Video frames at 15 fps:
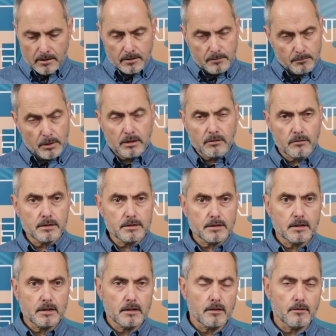The big risk
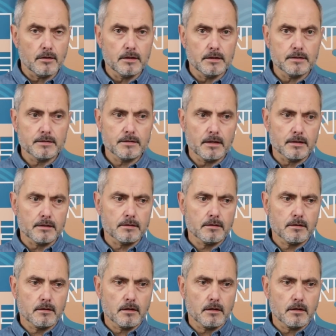here is that